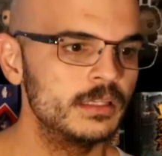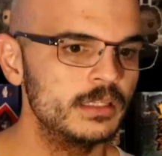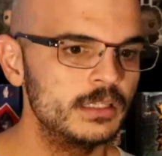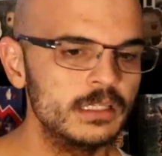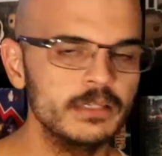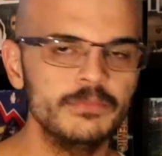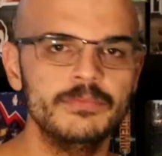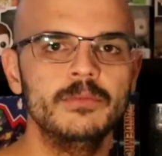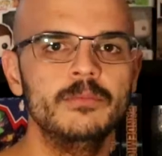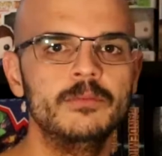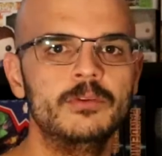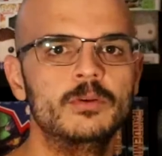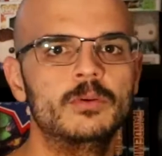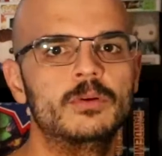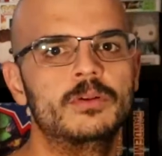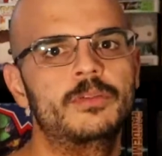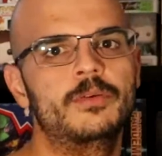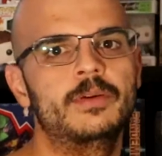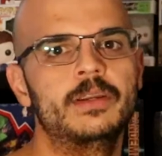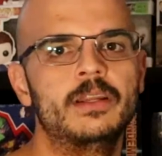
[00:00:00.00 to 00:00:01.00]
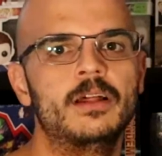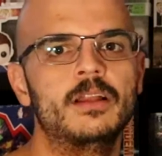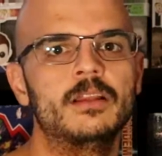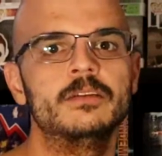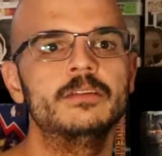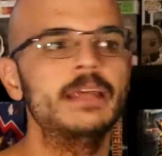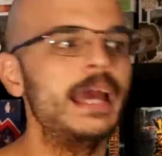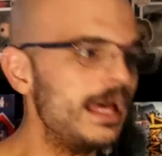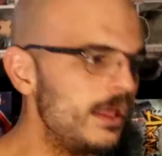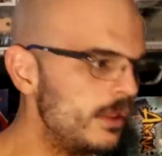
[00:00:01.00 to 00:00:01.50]
give them $2 or
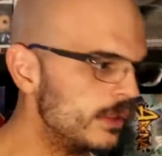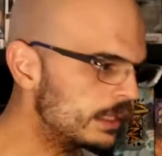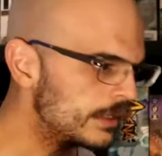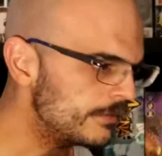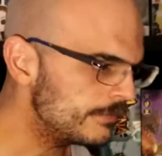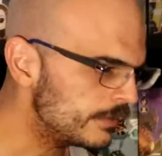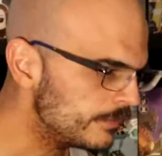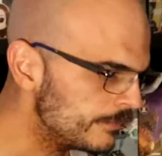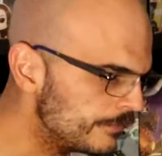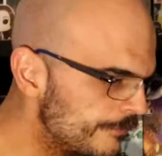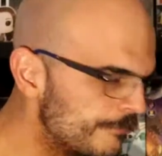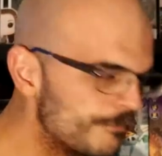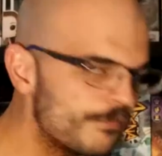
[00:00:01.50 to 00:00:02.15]
$3. Hell, give them